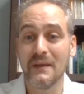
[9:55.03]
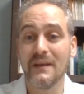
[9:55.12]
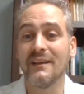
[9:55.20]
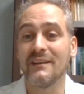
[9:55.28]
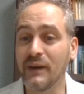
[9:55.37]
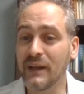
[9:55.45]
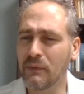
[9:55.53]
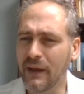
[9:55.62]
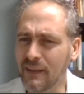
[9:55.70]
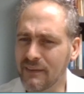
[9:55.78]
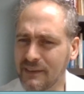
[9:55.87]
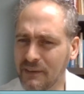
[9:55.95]
So anyway,
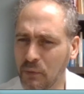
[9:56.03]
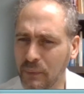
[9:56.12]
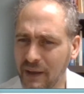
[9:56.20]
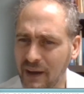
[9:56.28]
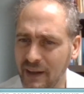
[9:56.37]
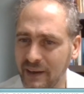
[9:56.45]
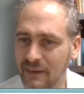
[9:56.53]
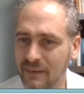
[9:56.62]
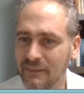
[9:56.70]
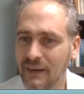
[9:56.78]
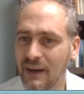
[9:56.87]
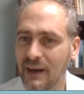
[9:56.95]
let's see what we got here.
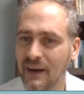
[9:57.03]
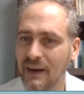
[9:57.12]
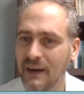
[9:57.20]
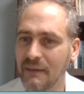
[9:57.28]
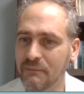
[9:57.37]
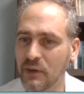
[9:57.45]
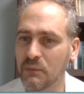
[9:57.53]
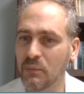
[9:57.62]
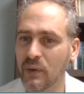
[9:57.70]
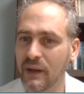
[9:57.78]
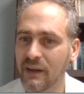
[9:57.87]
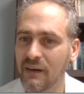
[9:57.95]
Good
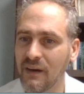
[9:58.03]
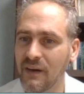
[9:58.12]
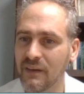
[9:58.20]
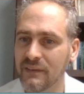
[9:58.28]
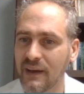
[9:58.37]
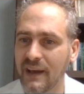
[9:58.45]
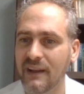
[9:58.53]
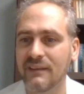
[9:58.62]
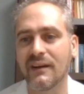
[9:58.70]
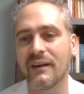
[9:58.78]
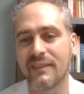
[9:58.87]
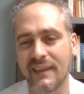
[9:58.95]
morning, all. Diana
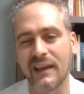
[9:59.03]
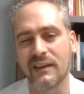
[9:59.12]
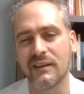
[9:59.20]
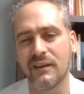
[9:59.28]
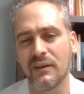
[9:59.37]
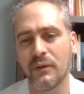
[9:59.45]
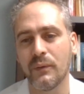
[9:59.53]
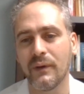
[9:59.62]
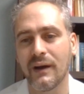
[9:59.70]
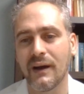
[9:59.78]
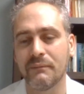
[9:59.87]
Dart, thank you.